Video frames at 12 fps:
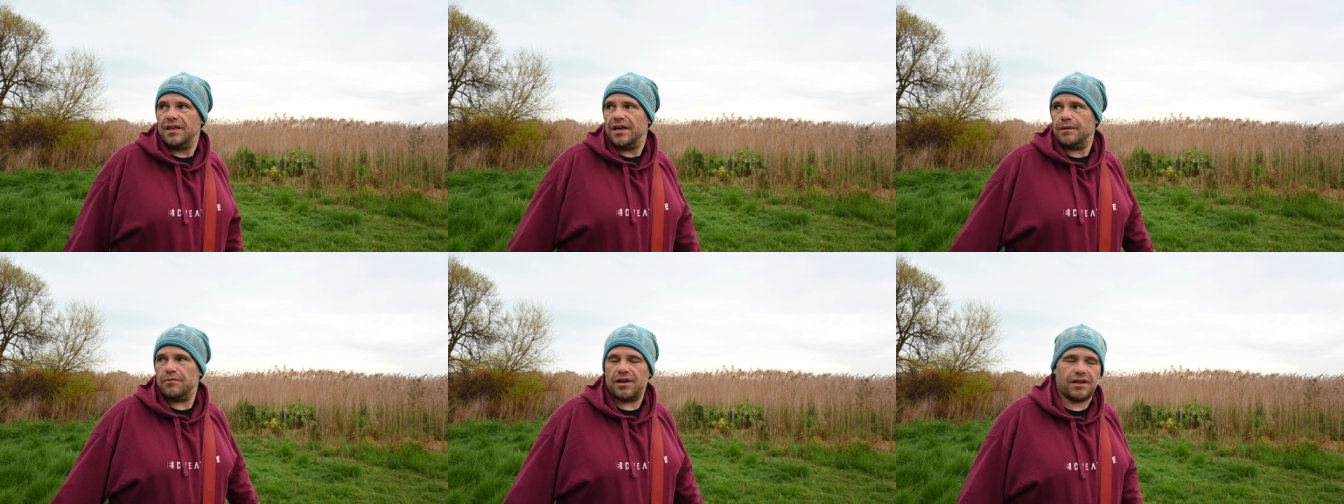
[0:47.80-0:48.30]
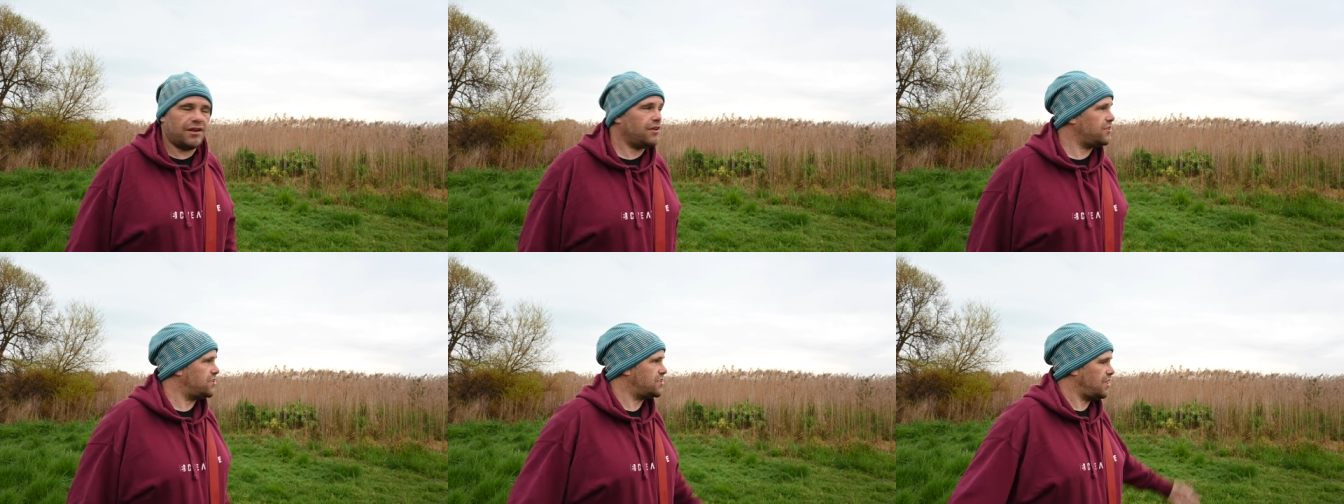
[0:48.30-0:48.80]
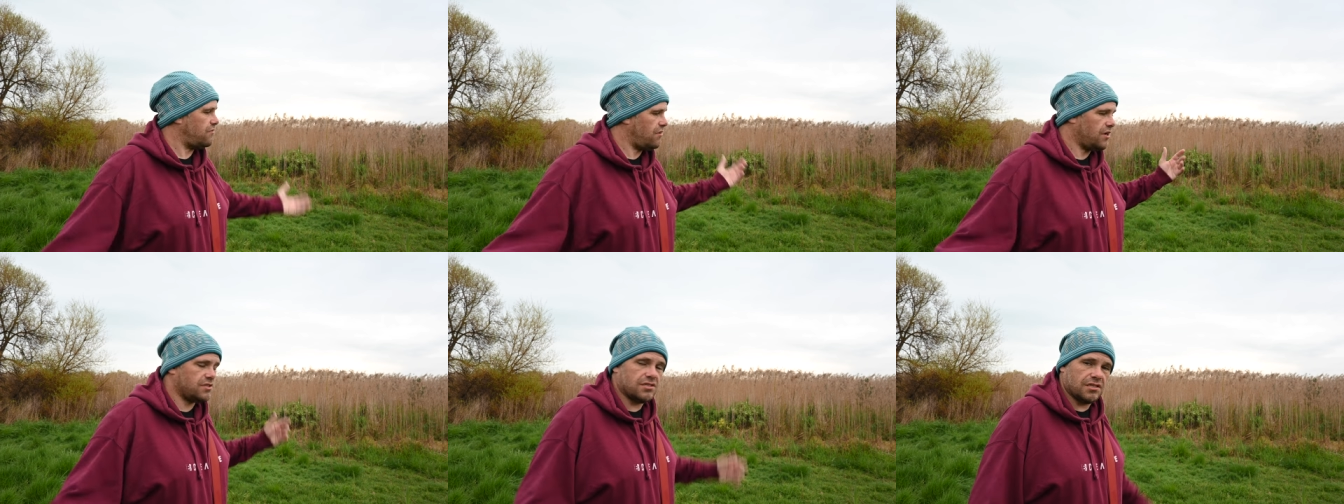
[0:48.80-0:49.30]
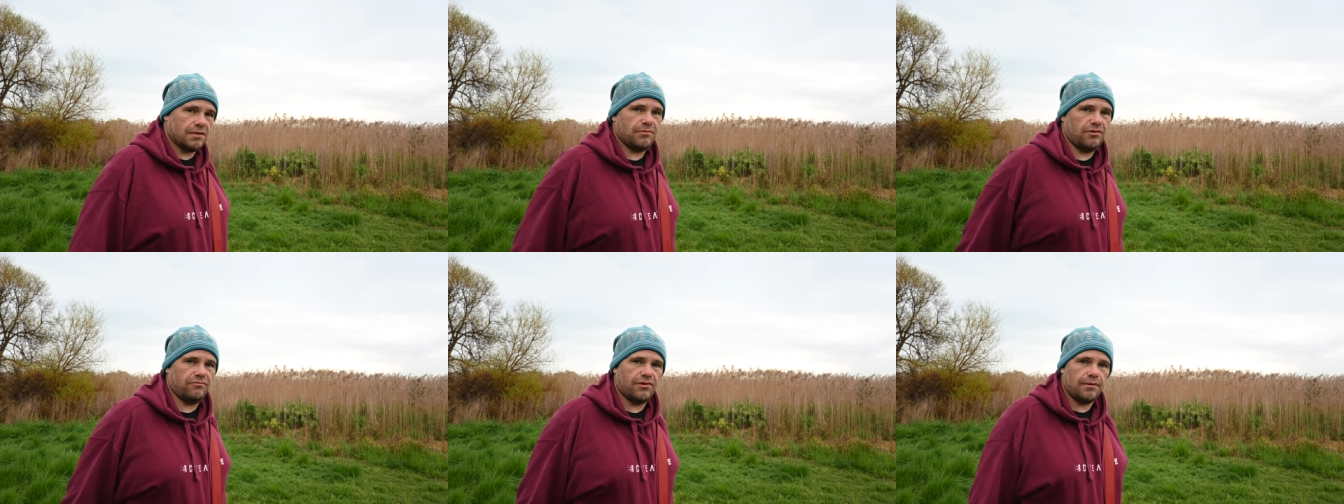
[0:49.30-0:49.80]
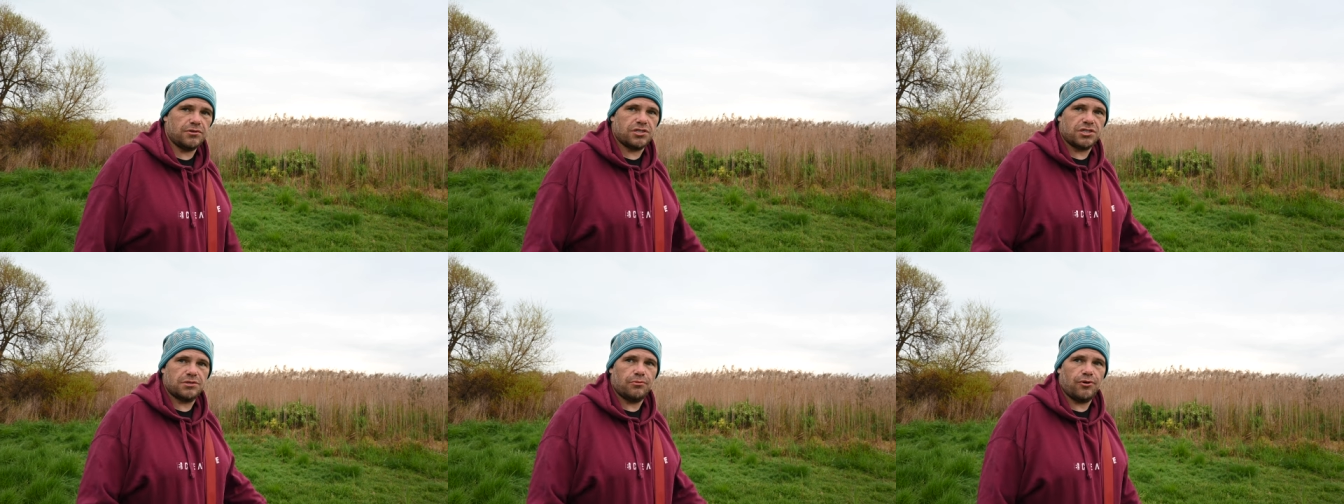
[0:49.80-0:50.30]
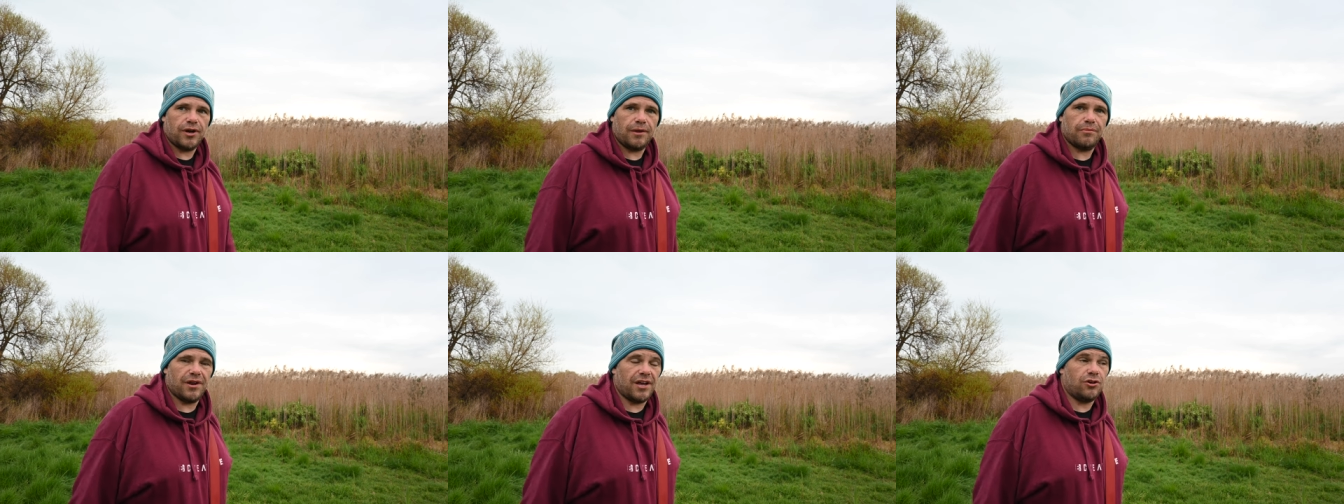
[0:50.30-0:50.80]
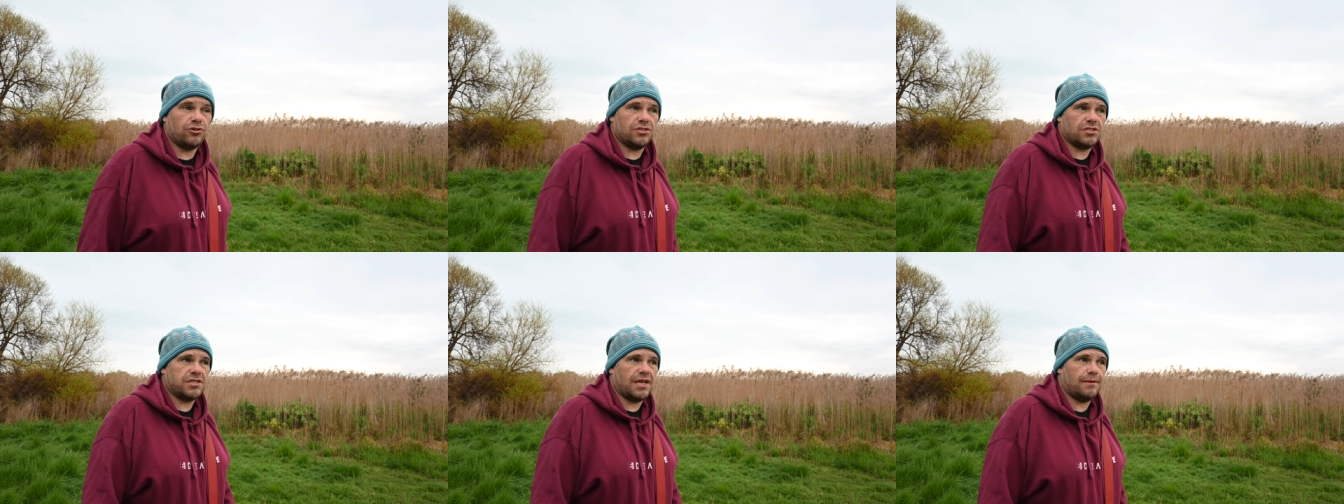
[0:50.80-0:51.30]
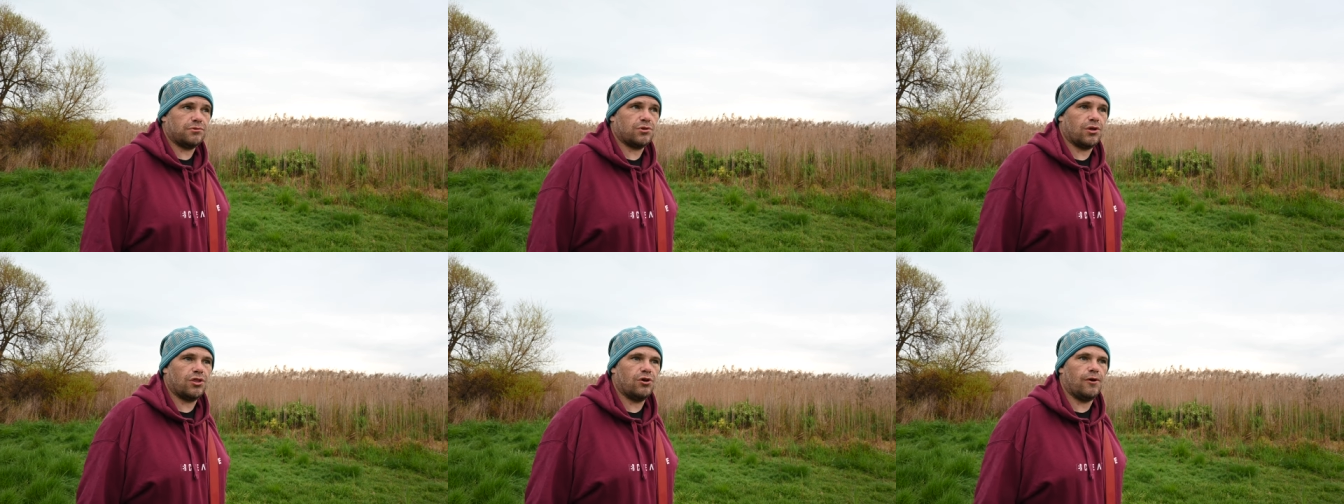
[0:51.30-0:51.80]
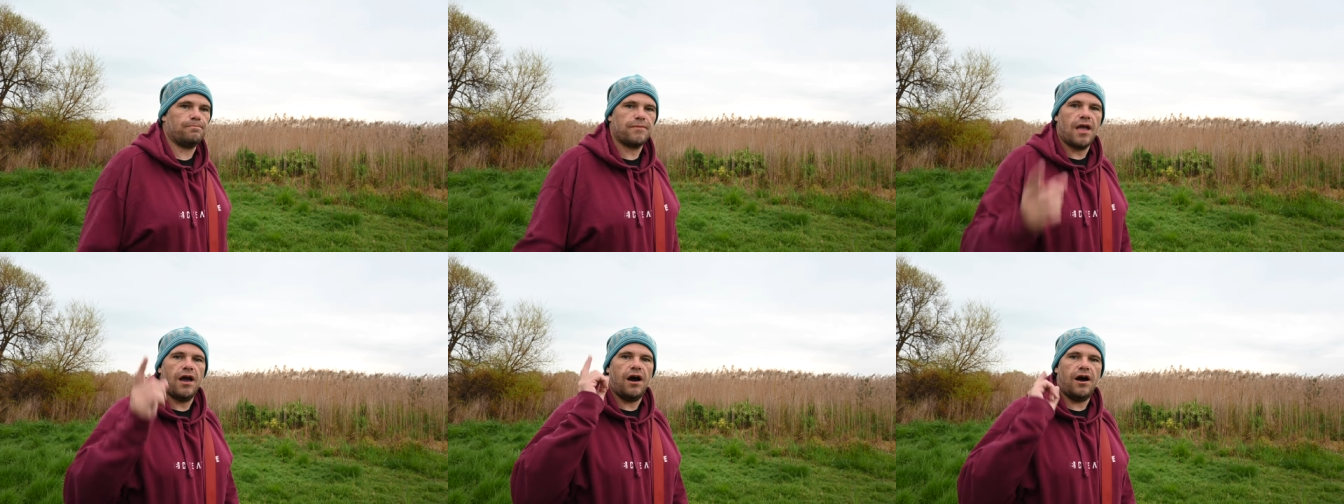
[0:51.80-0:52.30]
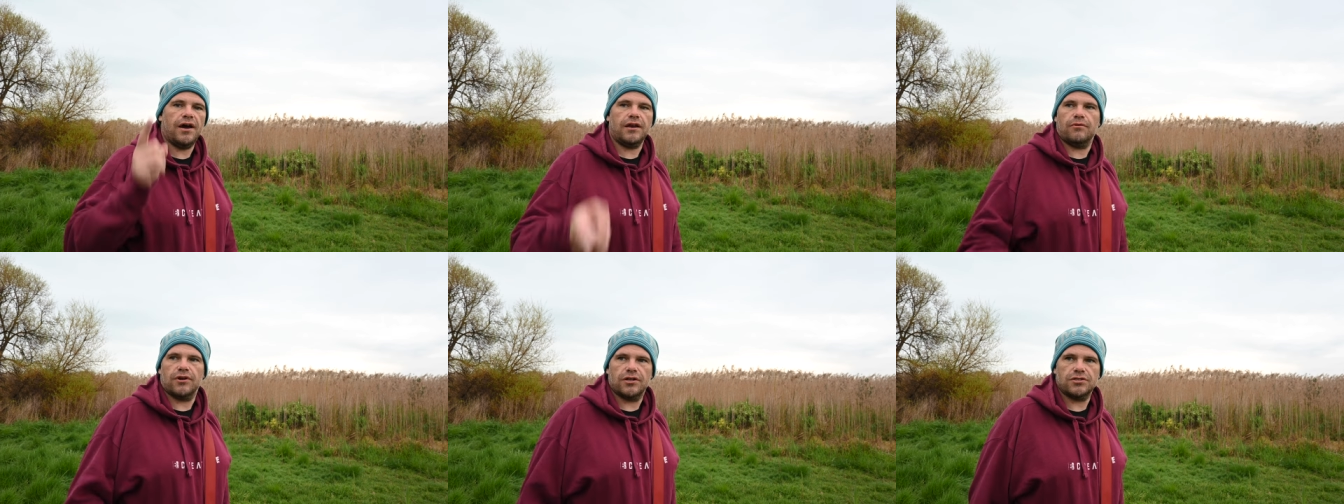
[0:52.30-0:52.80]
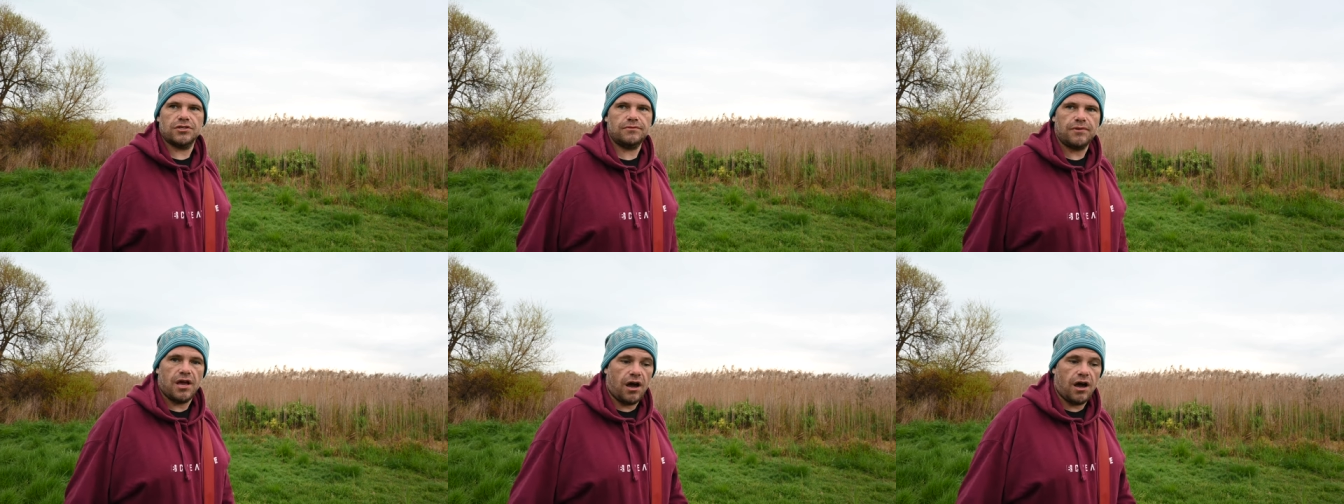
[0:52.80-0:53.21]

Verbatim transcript: I'm like, I know the sunrise is going to be rubbish this morning, but I couldn't sleep, so I thought, I know what I'll do.